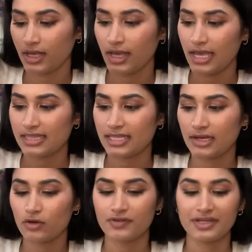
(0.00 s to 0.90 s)
And then
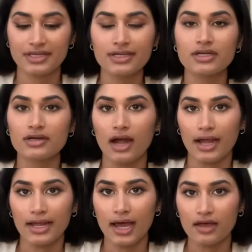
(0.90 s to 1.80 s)
over here, I
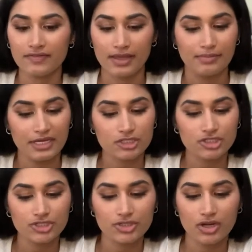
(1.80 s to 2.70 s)
have a
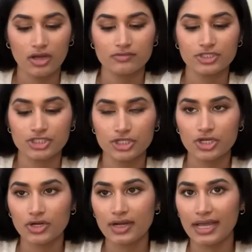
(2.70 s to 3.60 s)
mixture of
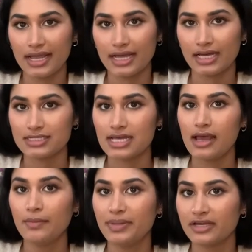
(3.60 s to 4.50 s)
sugar and
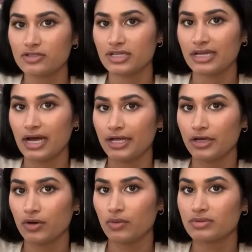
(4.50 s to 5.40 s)
pico de
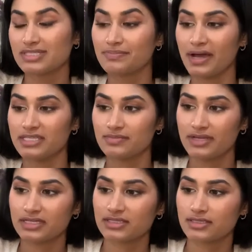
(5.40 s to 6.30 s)
gallo spice
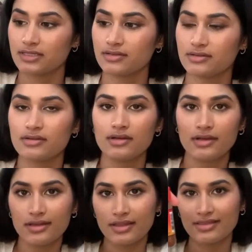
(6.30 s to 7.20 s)
mix.
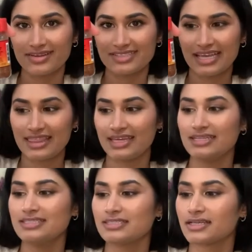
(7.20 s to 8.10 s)
Looks like
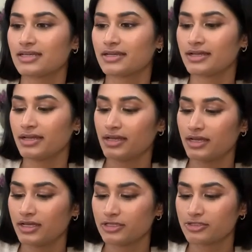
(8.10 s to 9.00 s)
this.
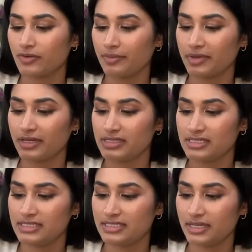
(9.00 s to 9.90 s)
So I'm gonna
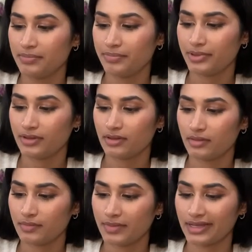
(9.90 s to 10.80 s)
dip
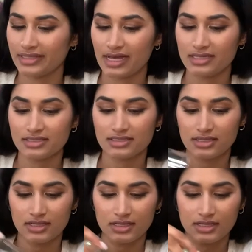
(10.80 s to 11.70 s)
my glass
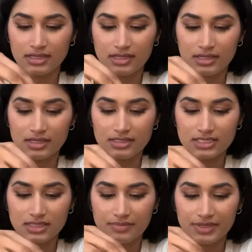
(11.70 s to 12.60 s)

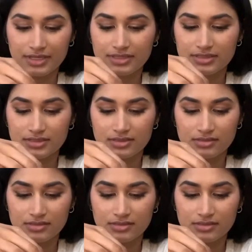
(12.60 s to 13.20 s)
into the mix.